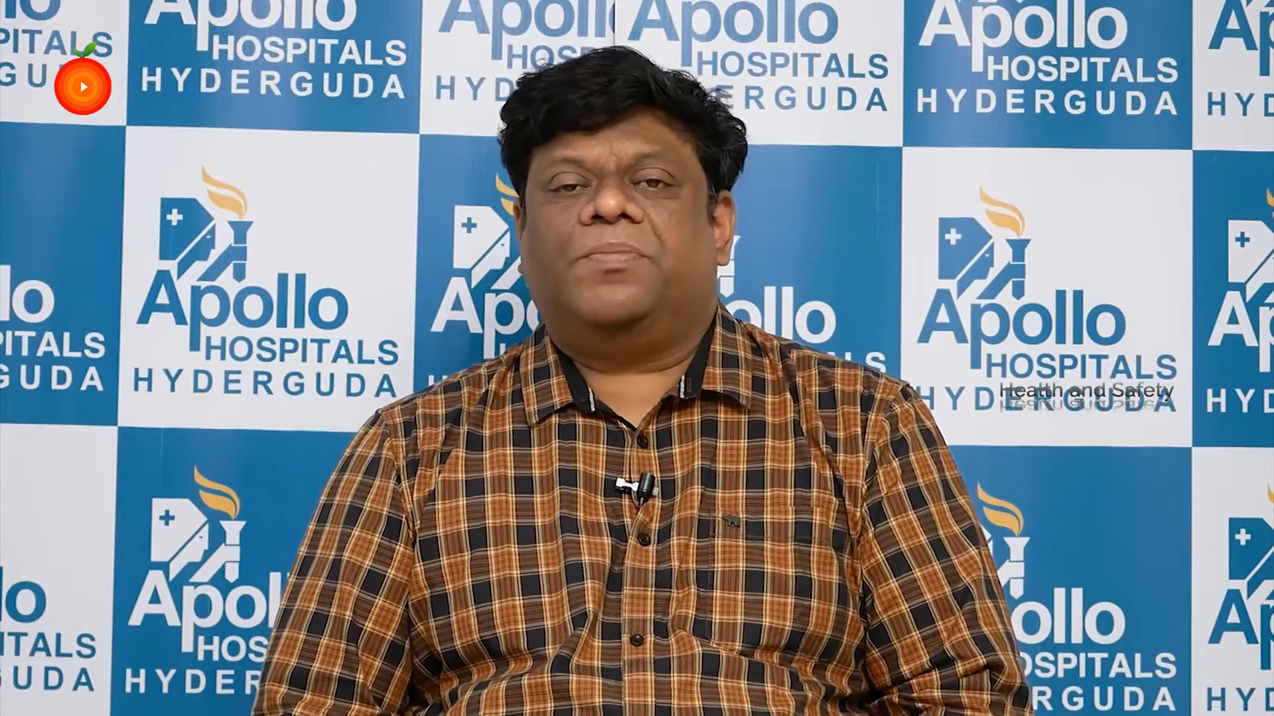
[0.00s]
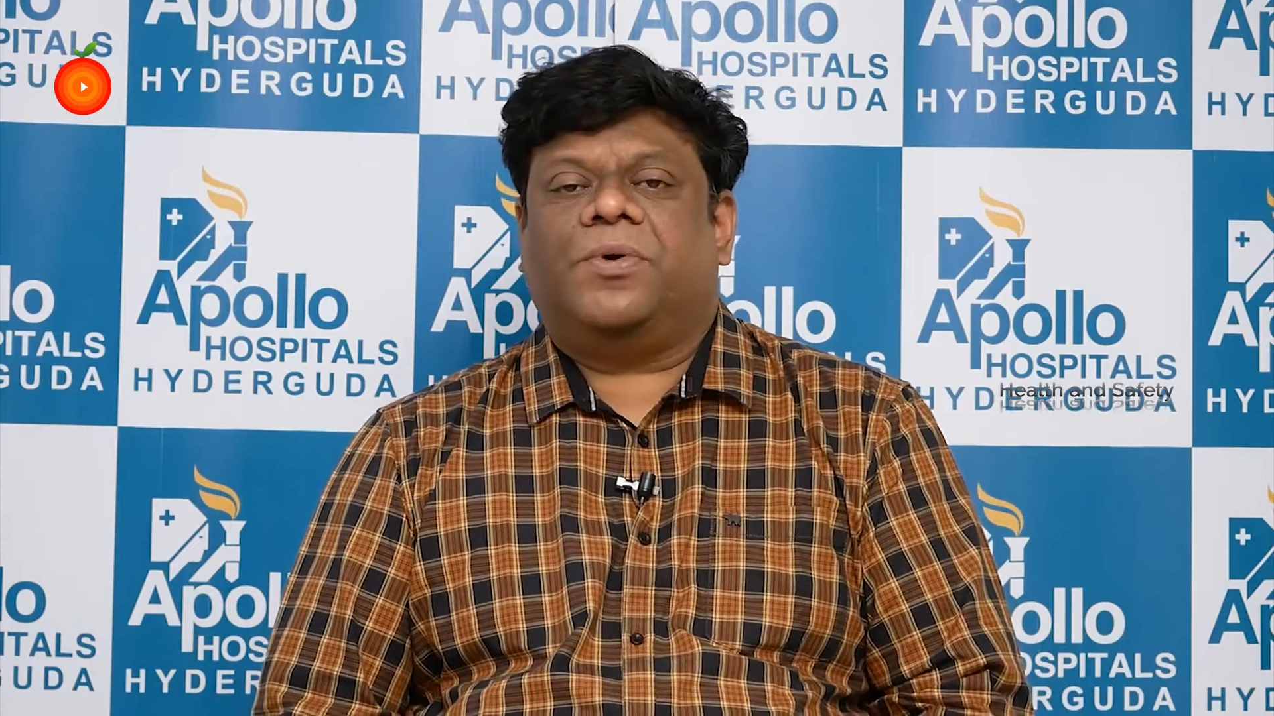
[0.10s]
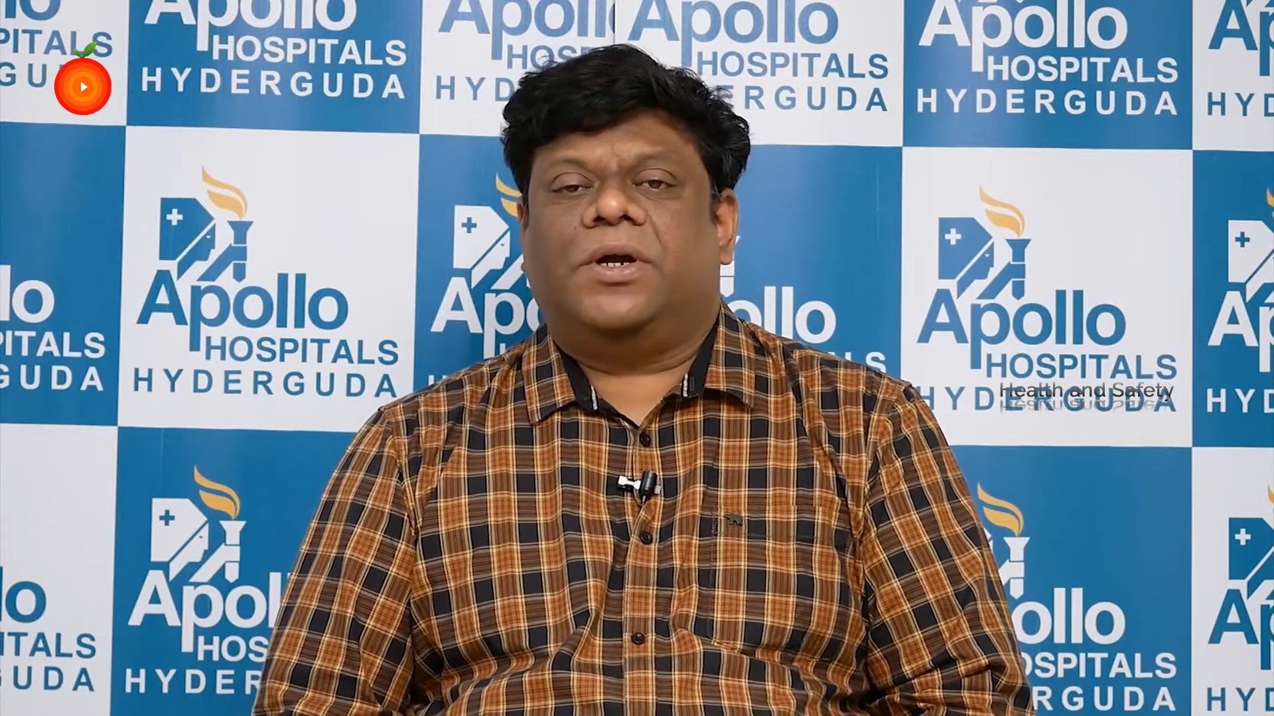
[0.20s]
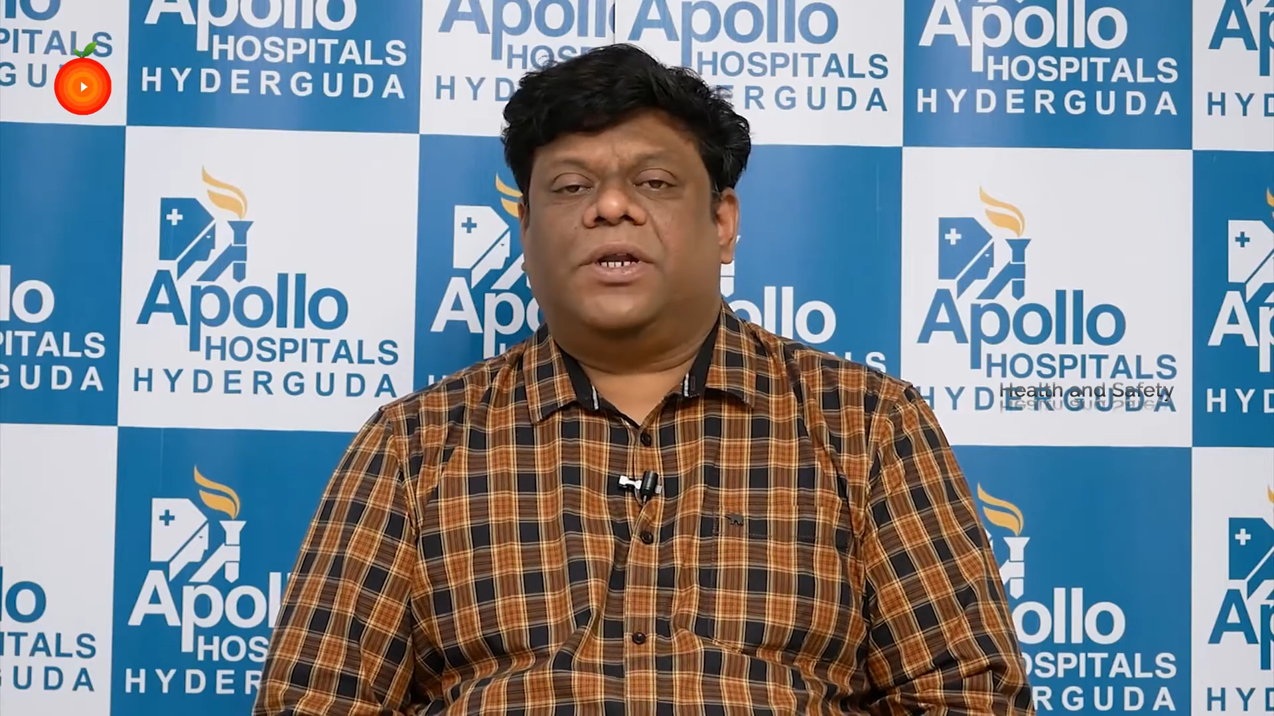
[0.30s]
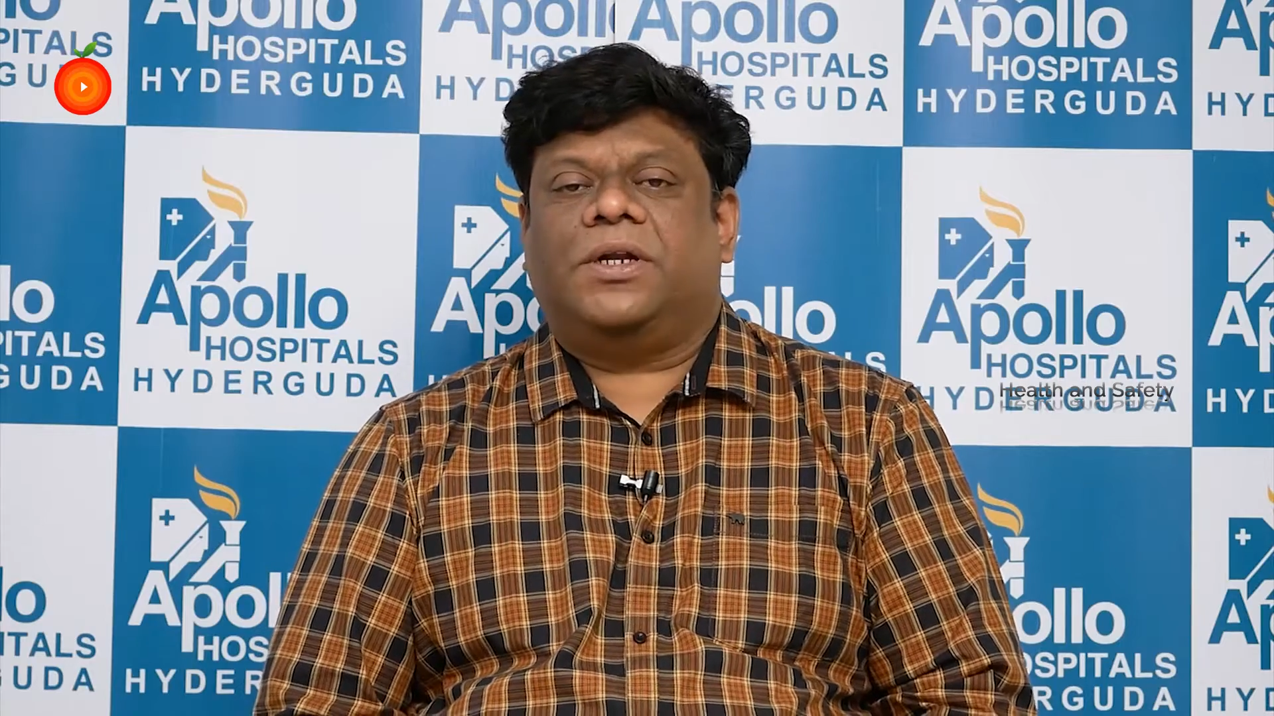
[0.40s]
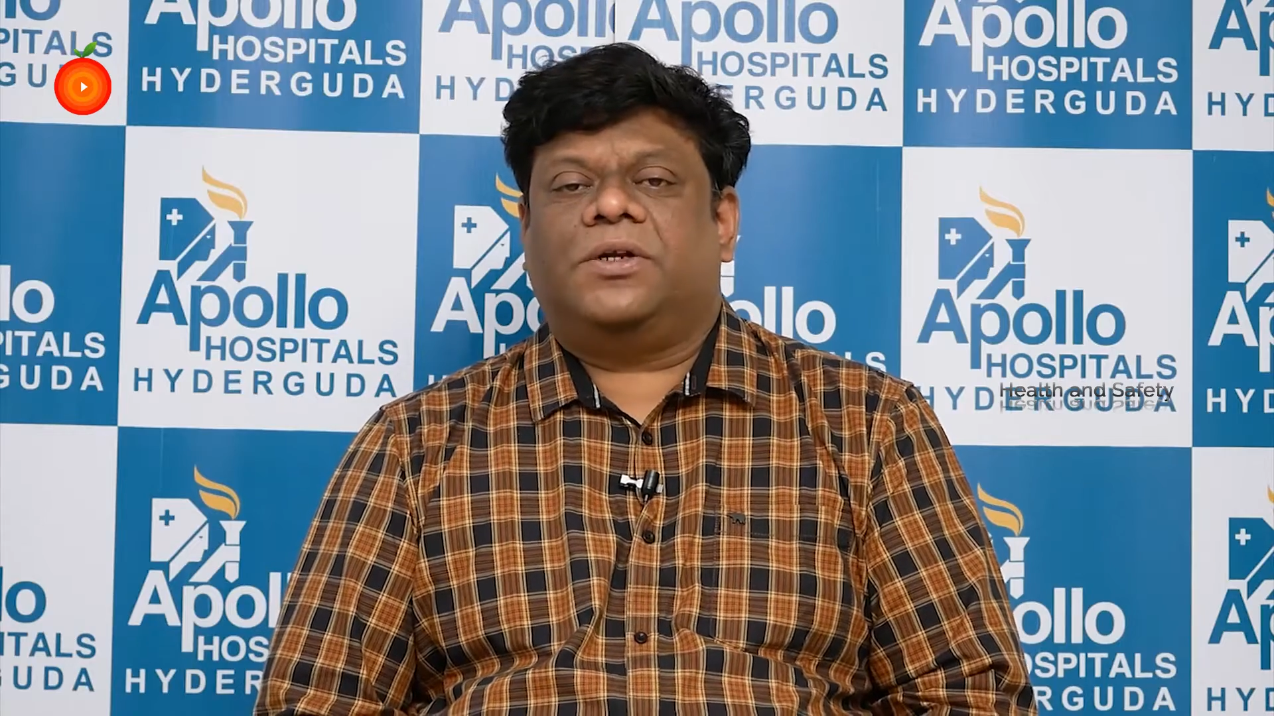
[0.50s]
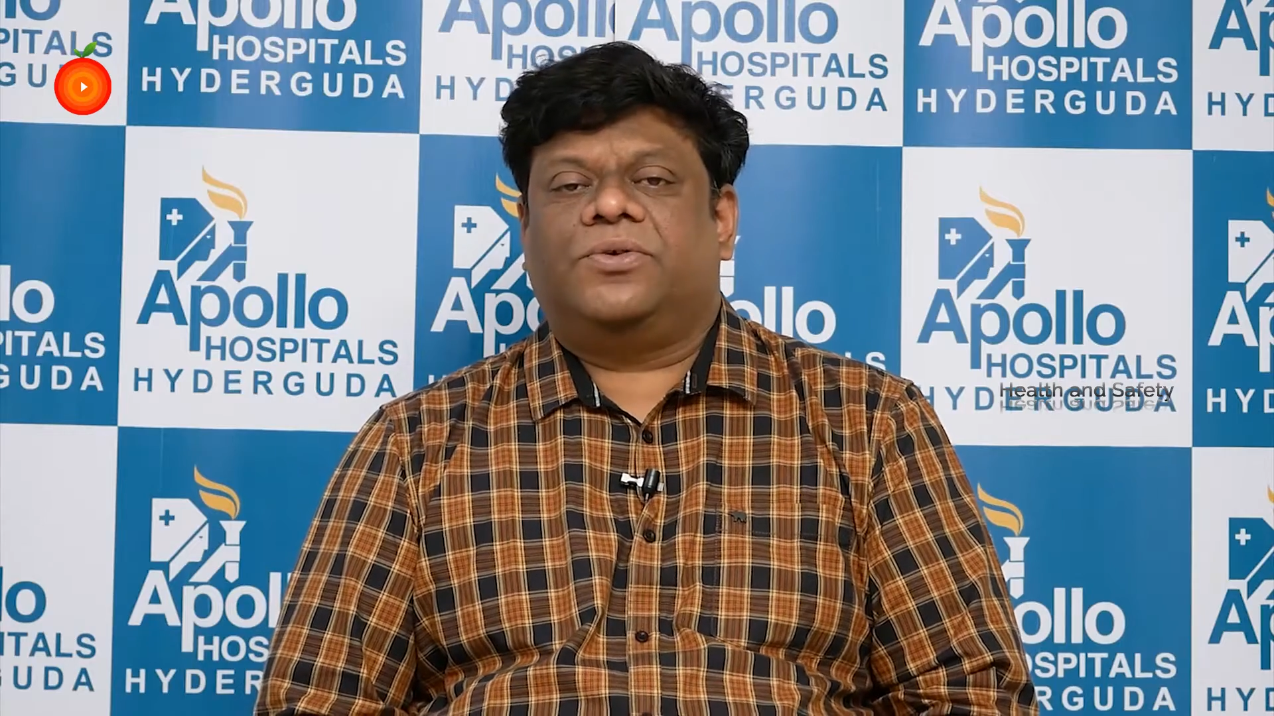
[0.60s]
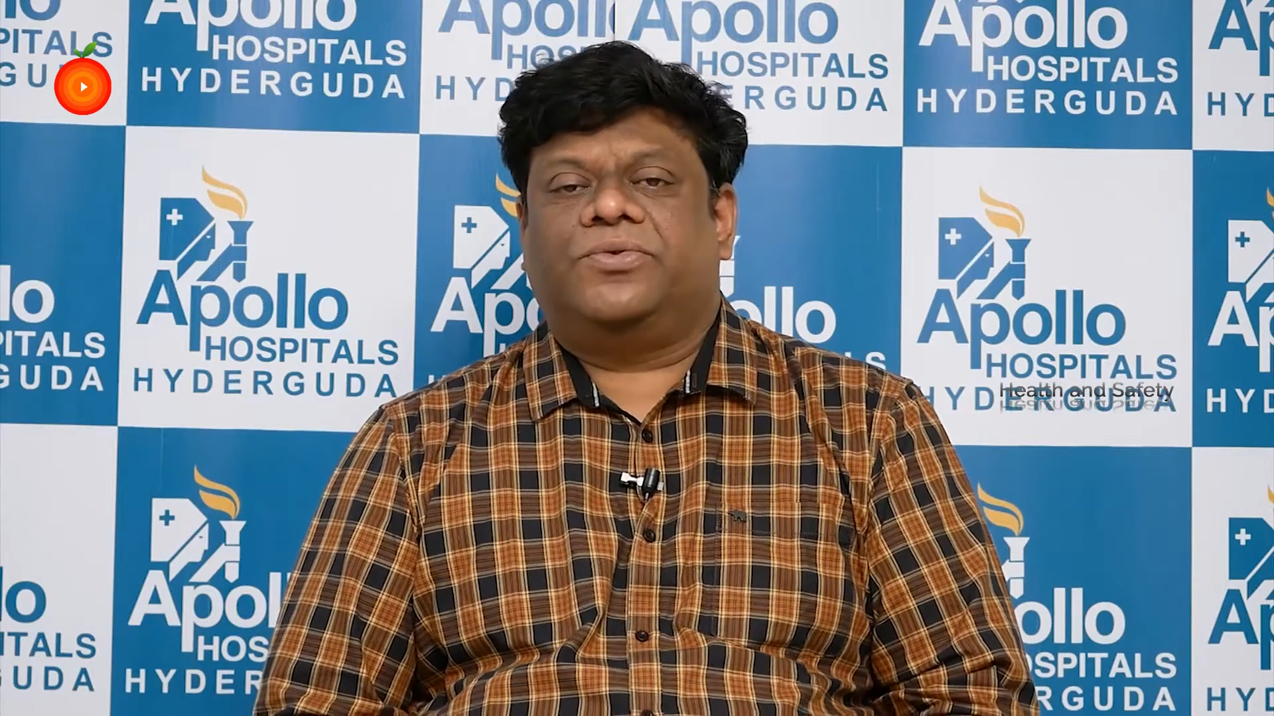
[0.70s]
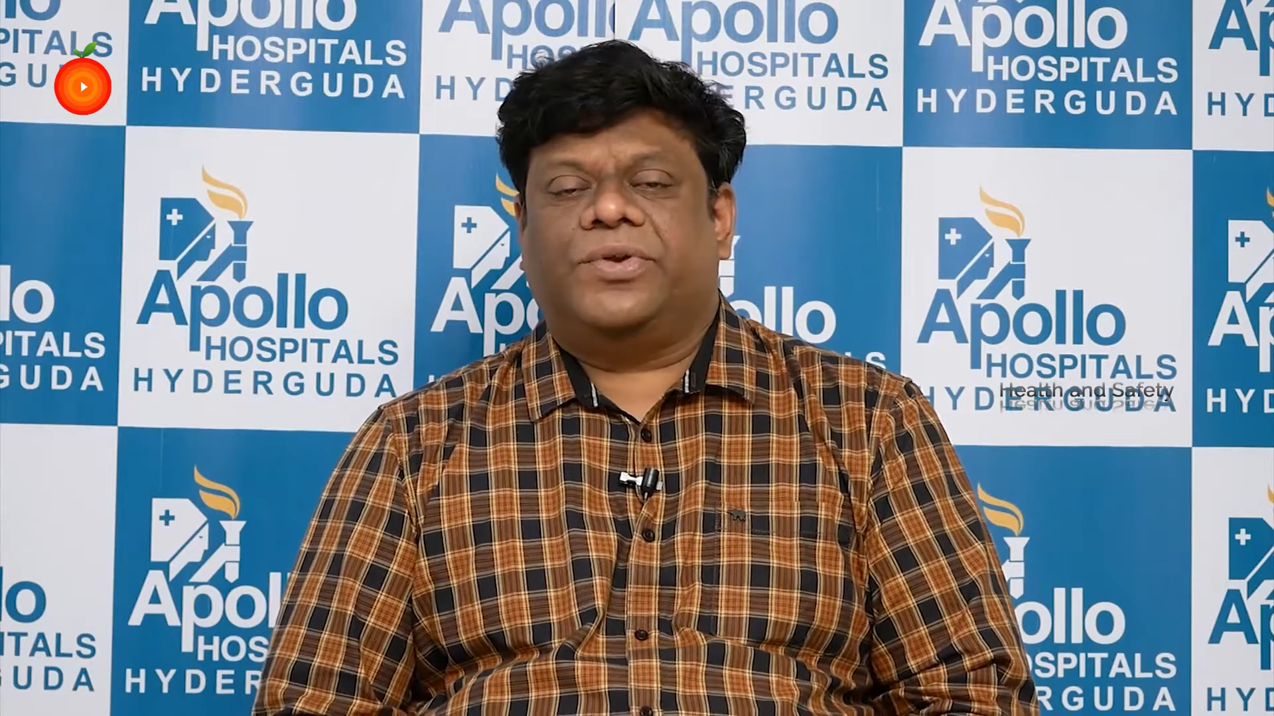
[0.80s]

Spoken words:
important to